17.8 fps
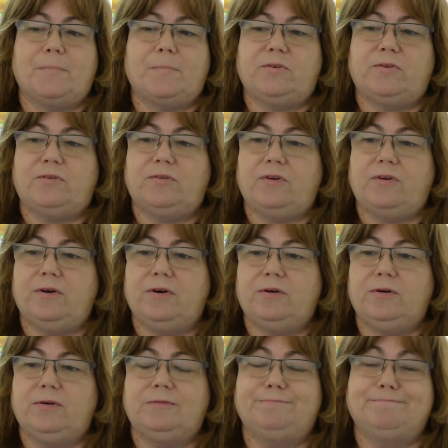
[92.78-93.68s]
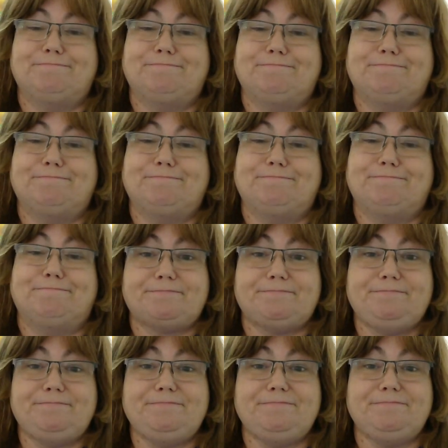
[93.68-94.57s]
So
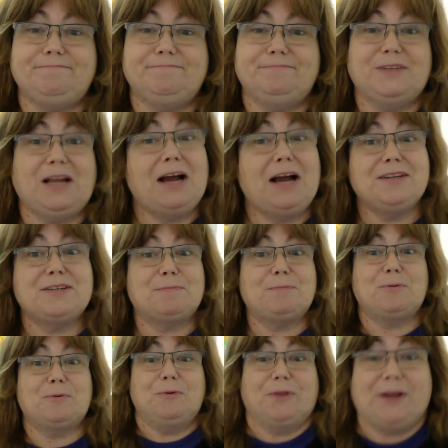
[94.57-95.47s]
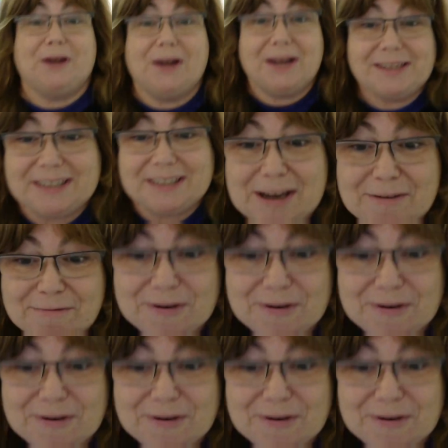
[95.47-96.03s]
I support the IDF.